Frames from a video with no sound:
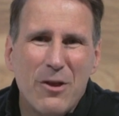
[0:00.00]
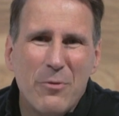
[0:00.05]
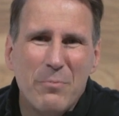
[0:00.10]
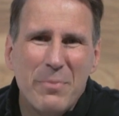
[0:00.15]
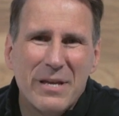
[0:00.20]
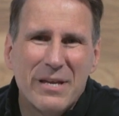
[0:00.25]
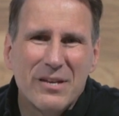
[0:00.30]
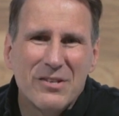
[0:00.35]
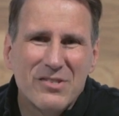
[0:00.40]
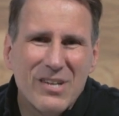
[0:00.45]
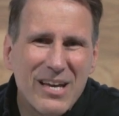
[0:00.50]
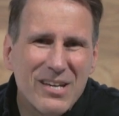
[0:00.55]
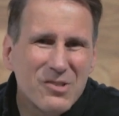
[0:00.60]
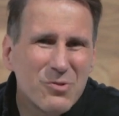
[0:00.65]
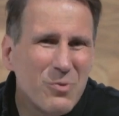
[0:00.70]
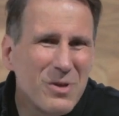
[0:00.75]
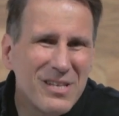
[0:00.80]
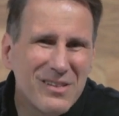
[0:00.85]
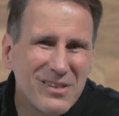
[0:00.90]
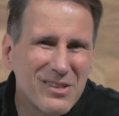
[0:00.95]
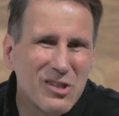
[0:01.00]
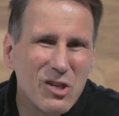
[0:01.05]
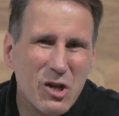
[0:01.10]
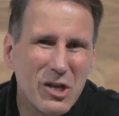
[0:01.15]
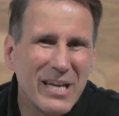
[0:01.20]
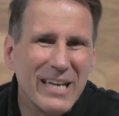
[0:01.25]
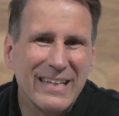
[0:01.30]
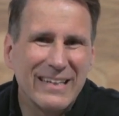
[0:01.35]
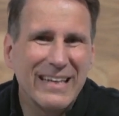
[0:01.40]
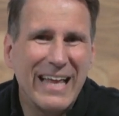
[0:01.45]
Because as we
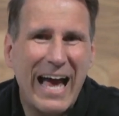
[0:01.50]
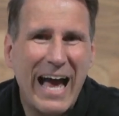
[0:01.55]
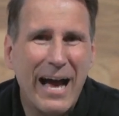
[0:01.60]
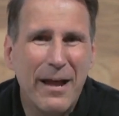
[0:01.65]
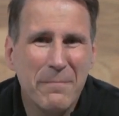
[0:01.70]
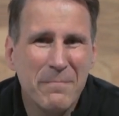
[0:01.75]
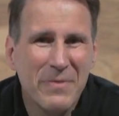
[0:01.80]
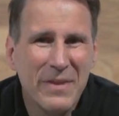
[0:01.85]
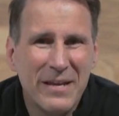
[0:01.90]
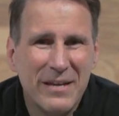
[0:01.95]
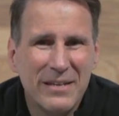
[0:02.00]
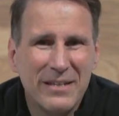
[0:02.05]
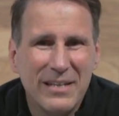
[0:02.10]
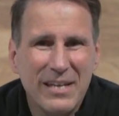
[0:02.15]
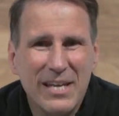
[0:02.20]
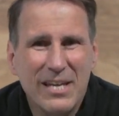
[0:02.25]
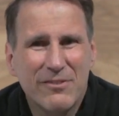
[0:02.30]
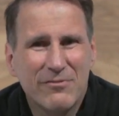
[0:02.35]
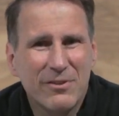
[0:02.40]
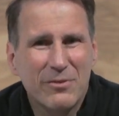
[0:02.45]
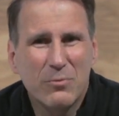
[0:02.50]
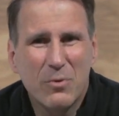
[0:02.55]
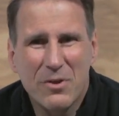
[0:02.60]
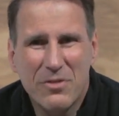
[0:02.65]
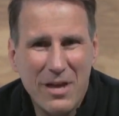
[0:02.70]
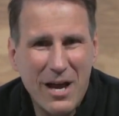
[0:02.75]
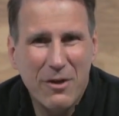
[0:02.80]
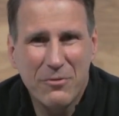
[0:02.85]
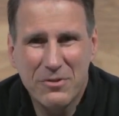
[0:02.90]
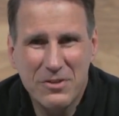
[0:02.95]
look at that, even
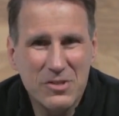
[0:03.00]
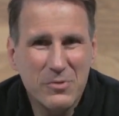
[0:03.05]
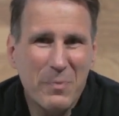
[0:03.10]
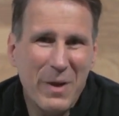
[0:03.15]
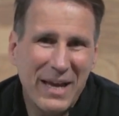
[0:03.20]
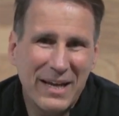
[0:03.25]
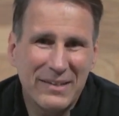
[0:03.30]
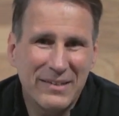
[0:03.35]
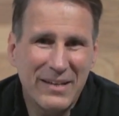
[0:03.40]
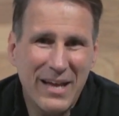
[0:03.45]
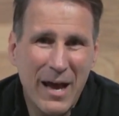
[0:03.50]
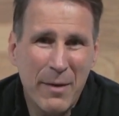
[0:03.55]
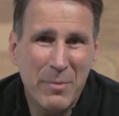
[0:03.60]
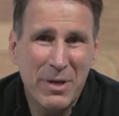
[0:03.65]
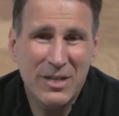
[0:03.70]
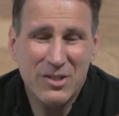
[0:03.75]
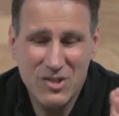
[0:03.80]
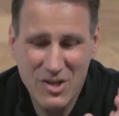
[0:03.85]
without this pandemic,